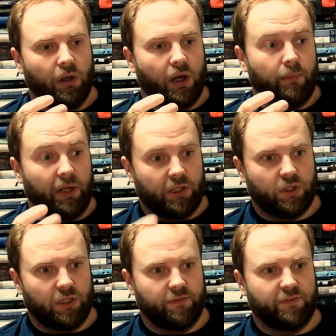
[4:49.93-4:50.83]

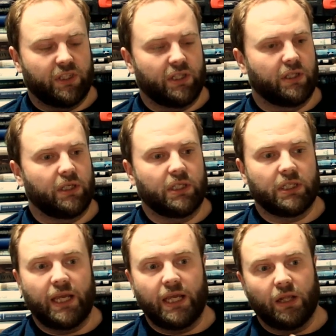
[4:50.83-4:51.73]
administrative facilities
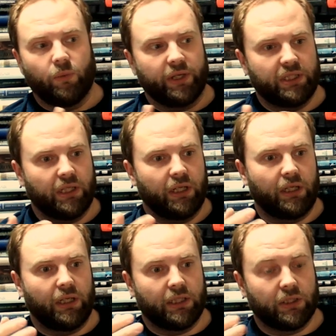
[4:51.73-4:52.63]
in the West
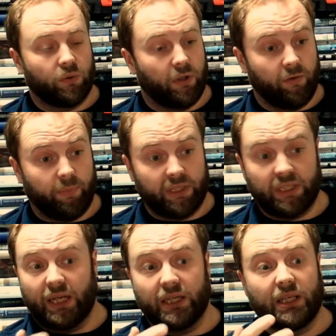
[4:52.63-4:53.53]
Indies and all over the place,
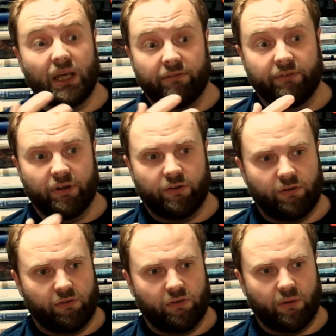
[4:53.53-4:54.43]
they're governors
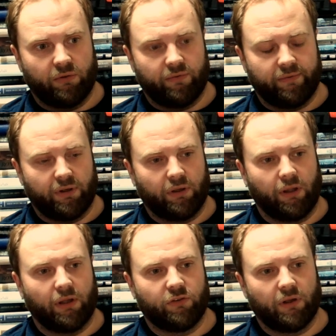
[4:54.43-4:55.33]
in
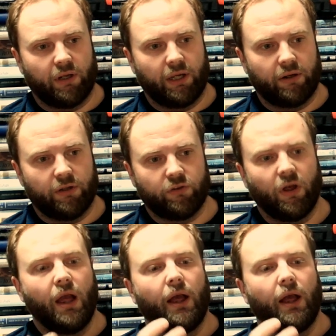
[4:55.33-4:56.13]
certain areas.